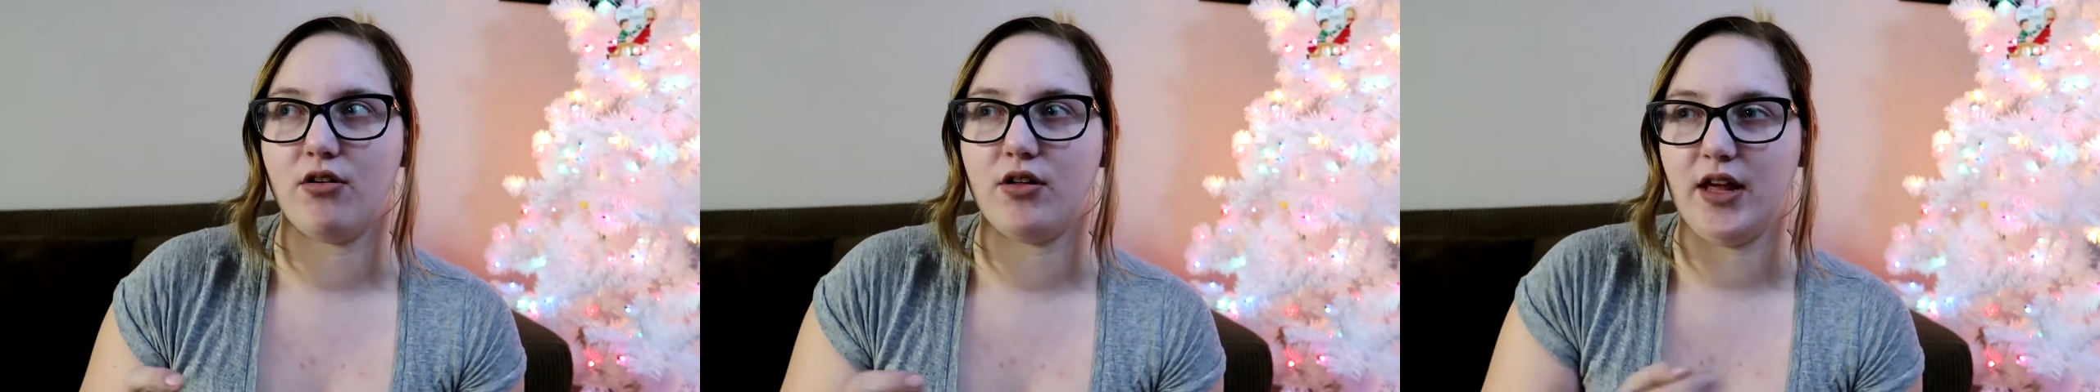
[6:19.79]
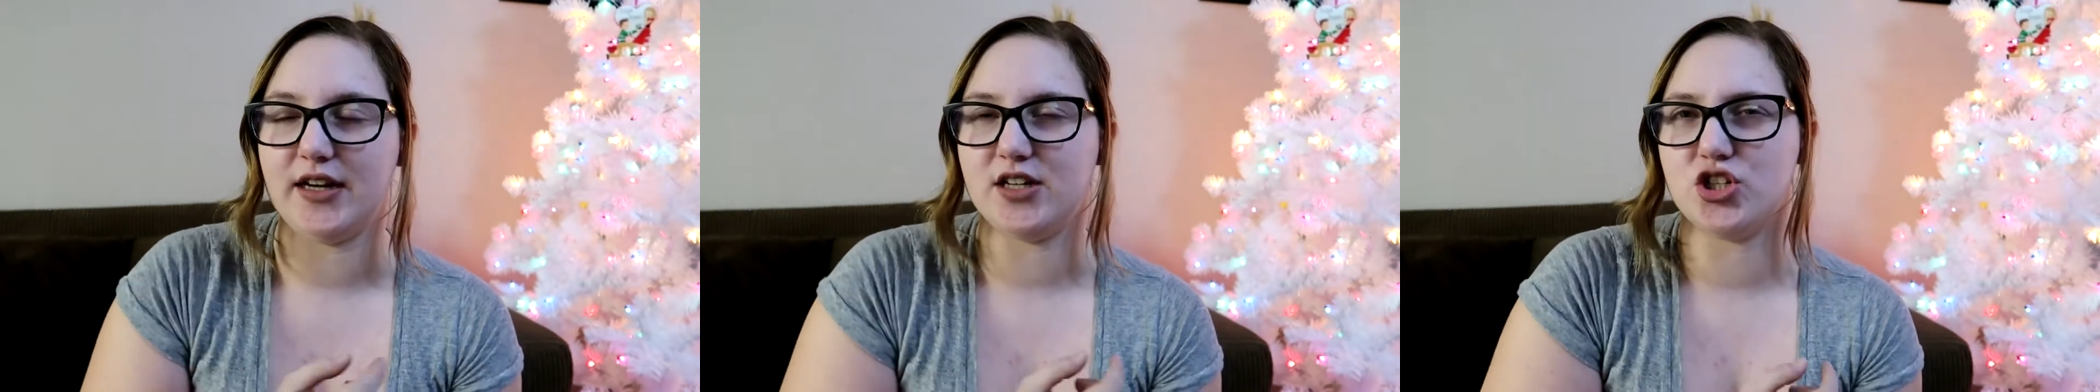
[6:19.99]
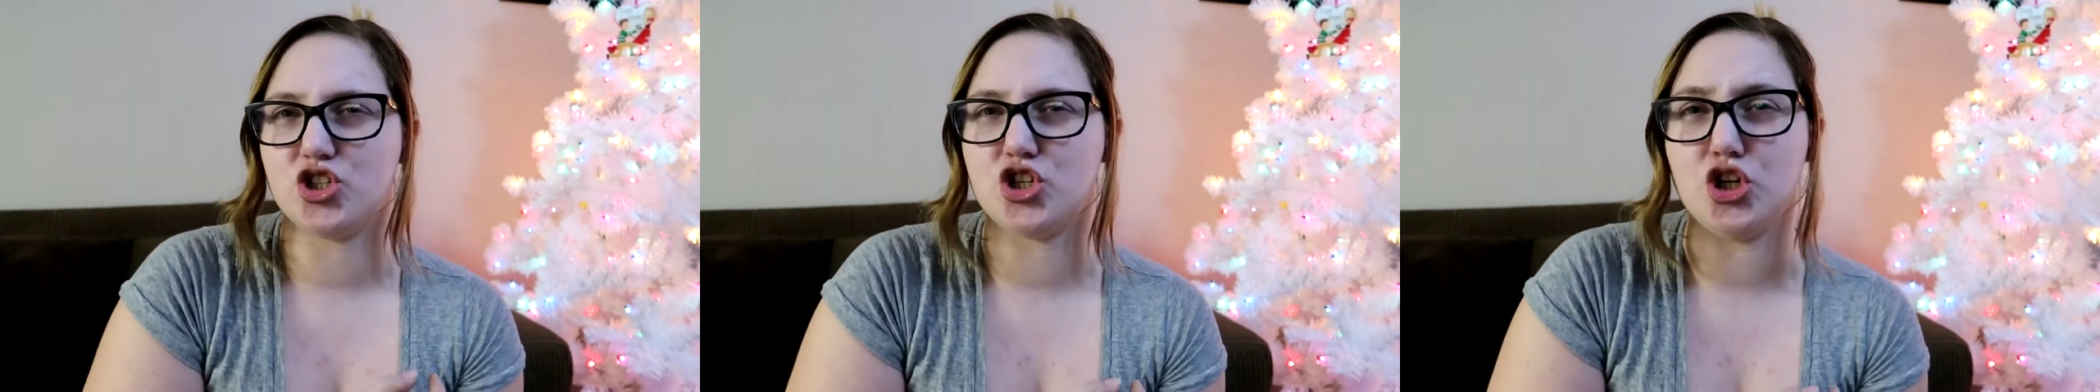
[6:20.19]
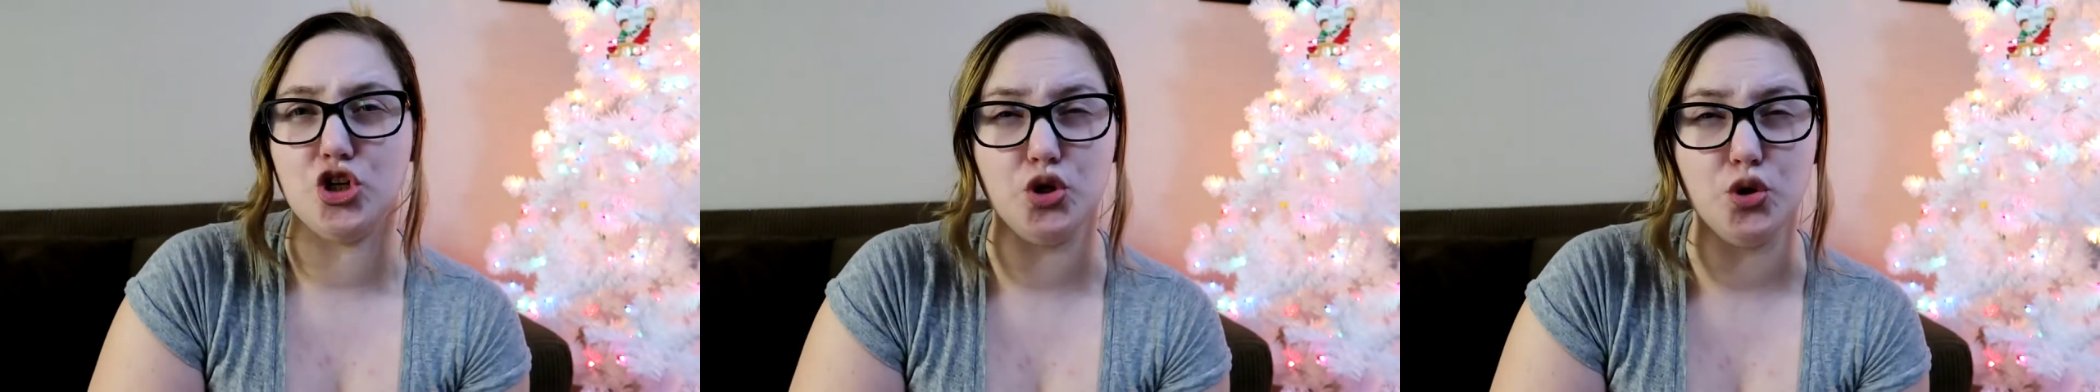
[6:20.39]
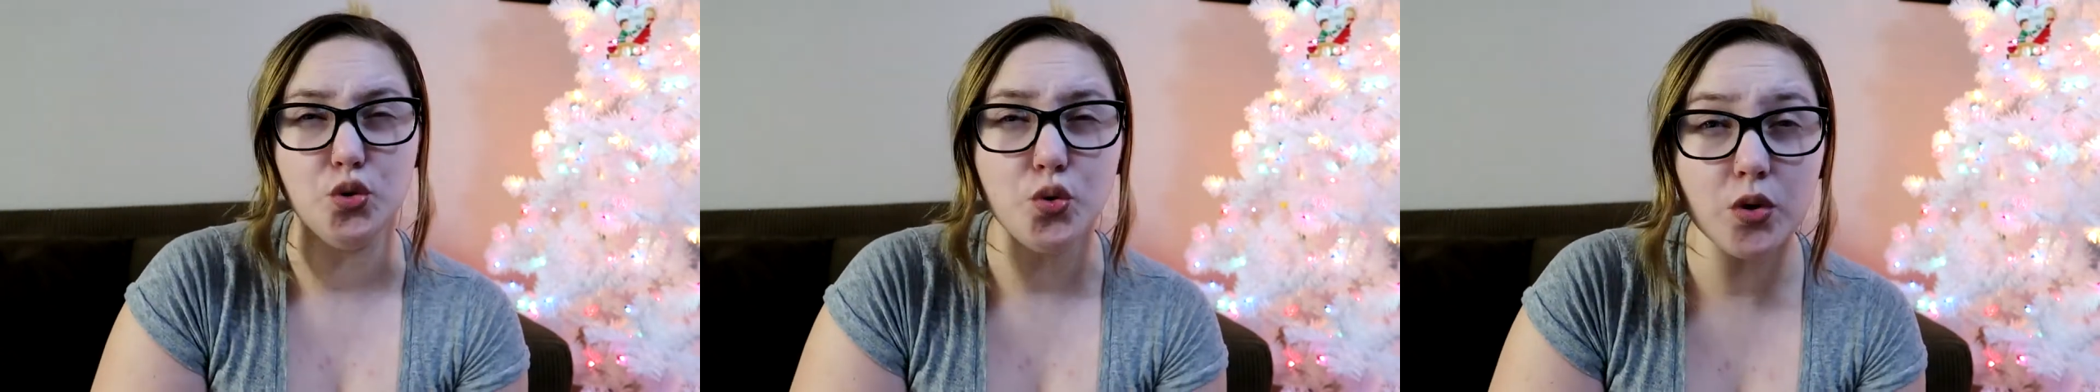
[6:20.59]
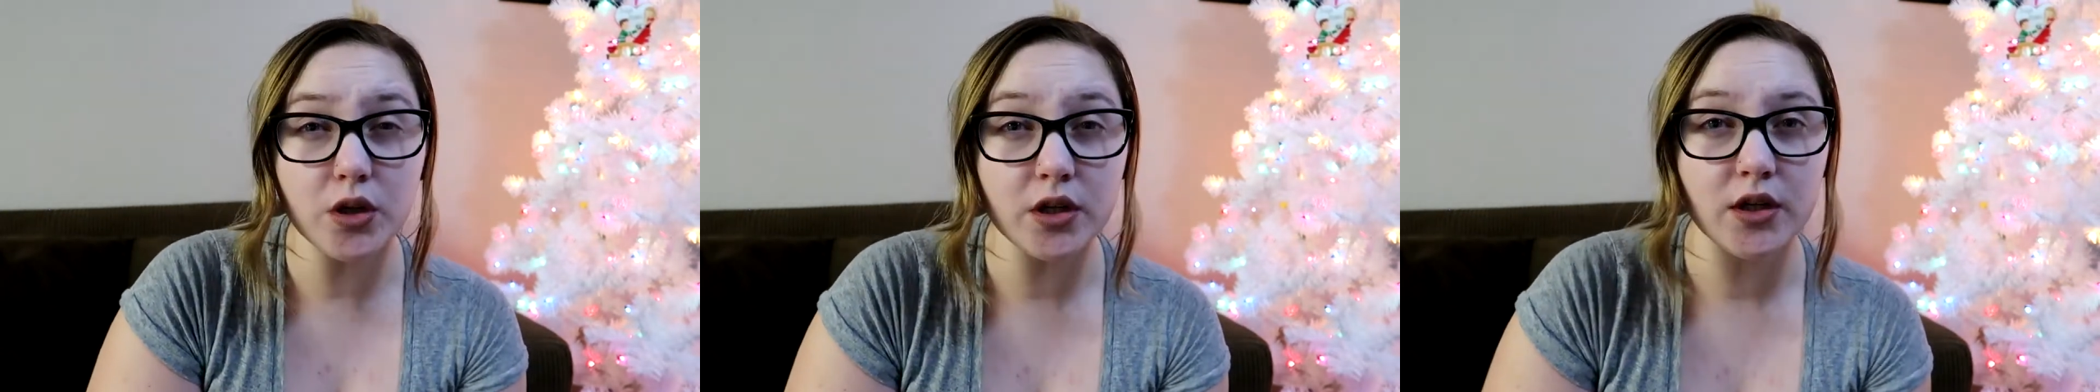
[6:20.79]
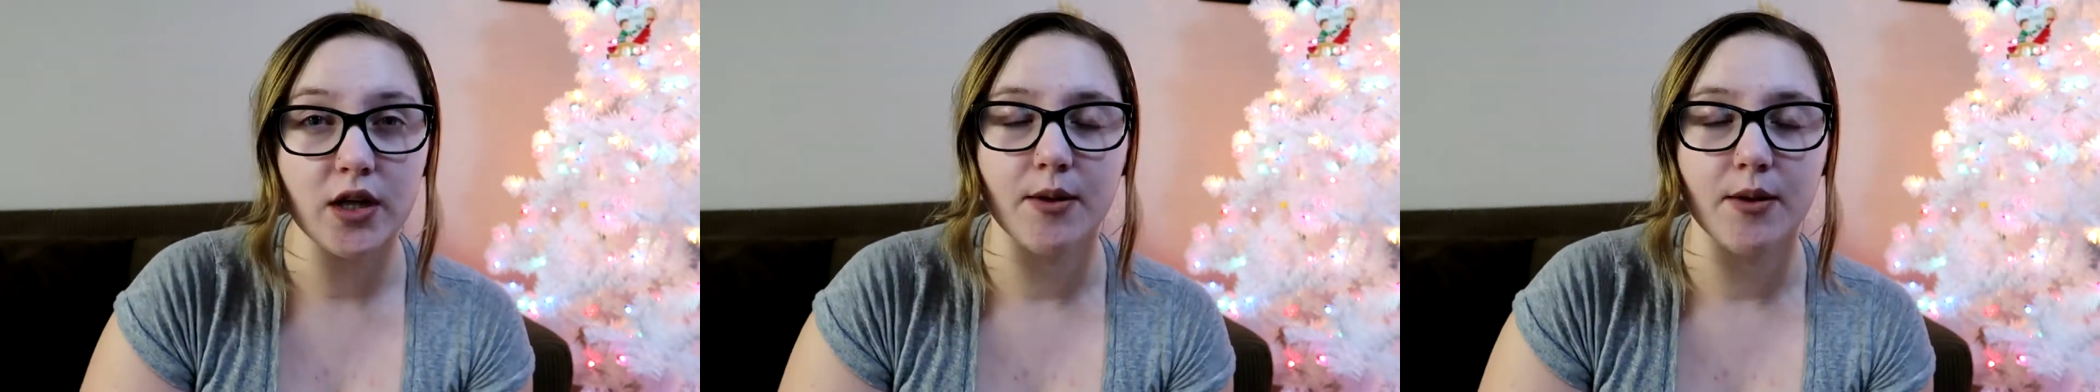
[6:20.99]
like two,